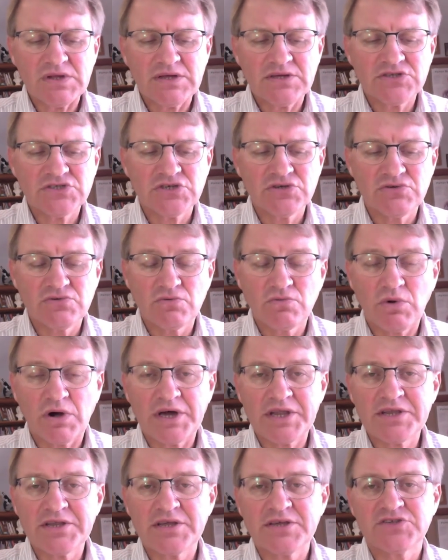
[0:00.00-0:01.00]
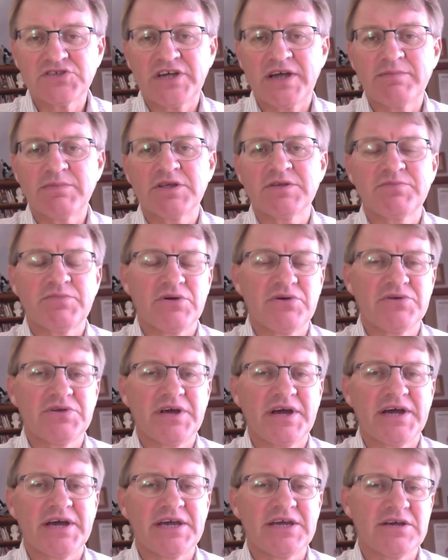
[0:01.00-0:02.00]
to 1 tablet per
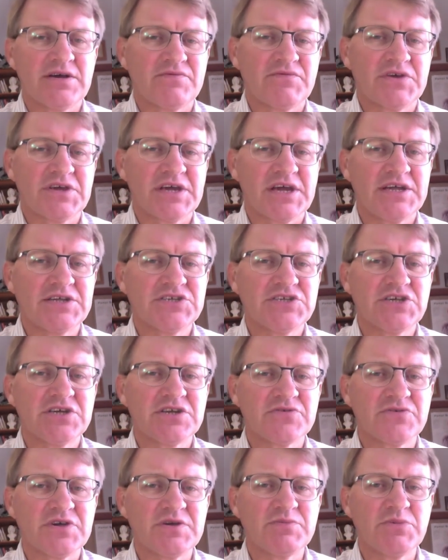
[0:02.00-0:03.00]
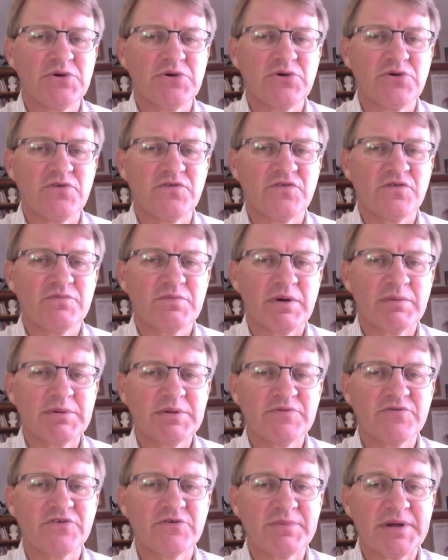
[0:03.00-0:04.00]
day of the CanXida Remove,
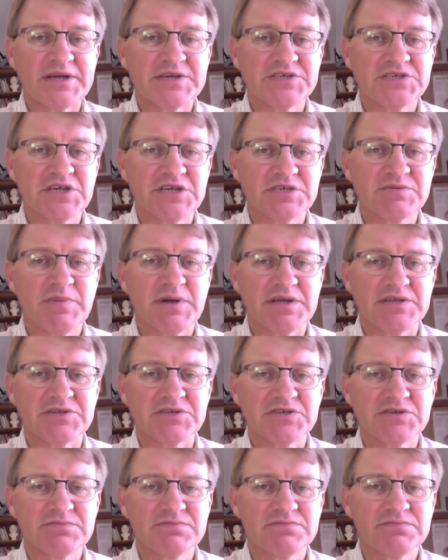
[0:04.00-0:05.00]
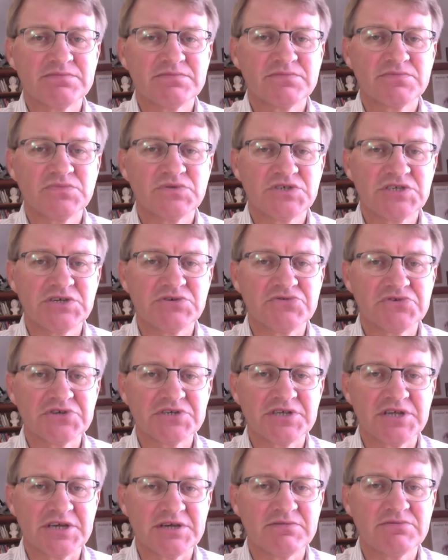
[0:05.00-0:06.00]
probably for about 6 months,
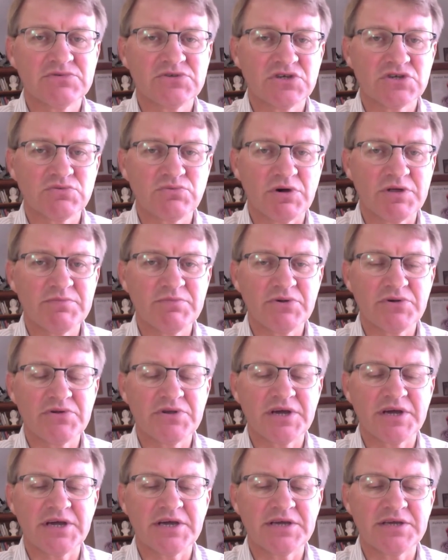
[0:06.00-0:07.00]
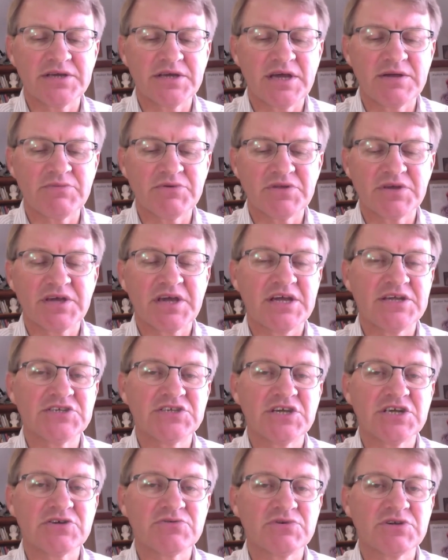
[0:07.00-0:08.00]
seriously, just 1 per day. And with the
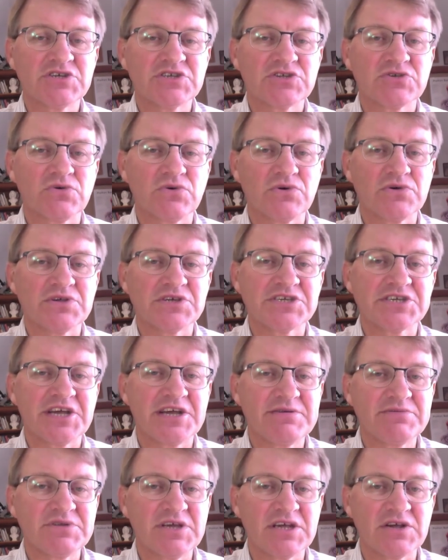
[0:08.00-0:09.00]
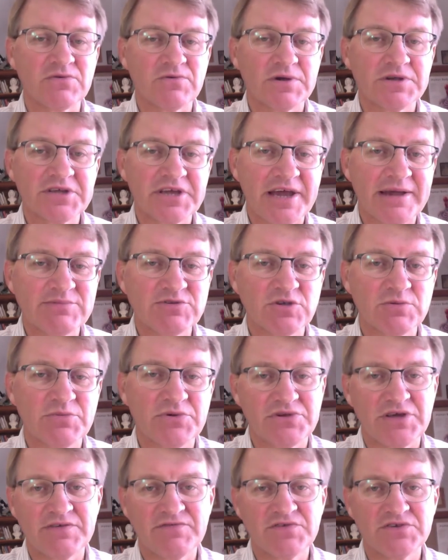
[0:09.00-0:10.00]
CanXida Restore, the same thing, 1 capsule
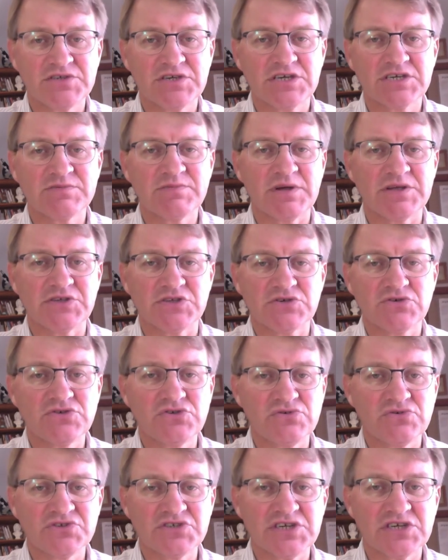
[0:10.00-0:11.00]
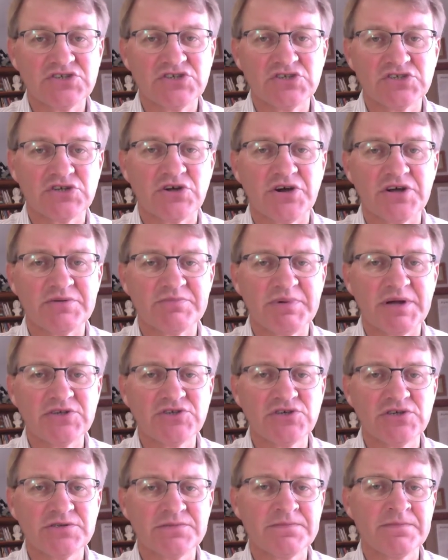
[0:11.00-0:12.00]
per day for 6 months. Because you're on such a tight
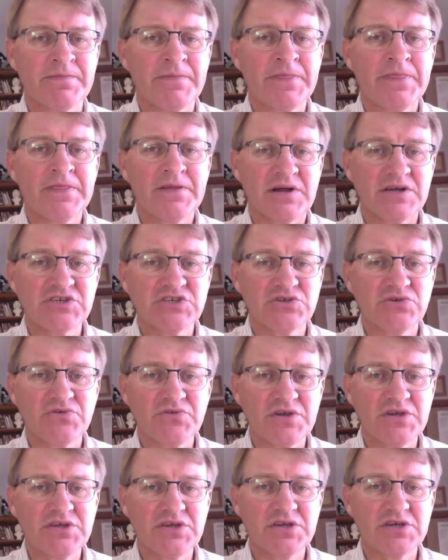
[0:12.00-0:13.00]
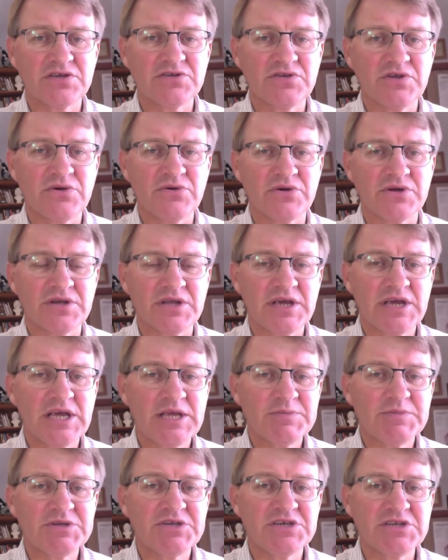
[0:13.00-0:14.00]
budget, I still think you can do it.
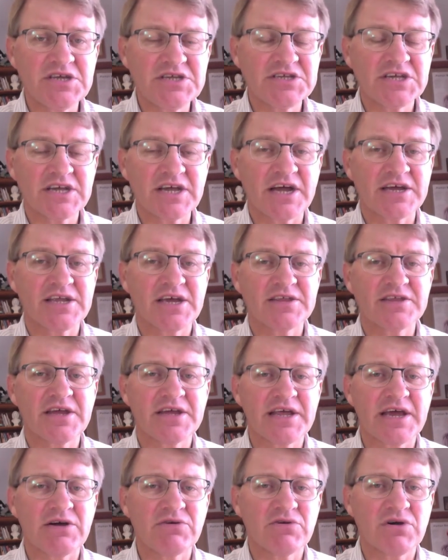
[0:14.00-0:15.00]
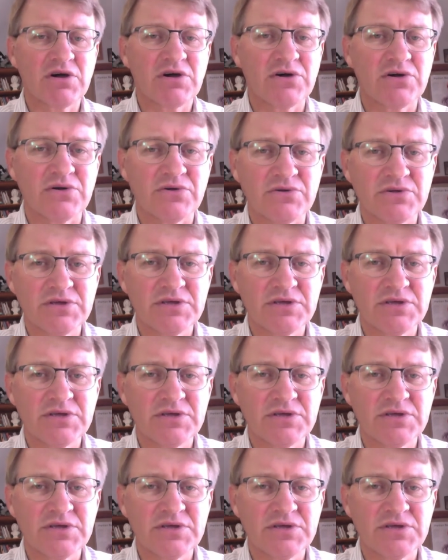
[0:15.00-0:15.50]
But you need to cut out that alcohol.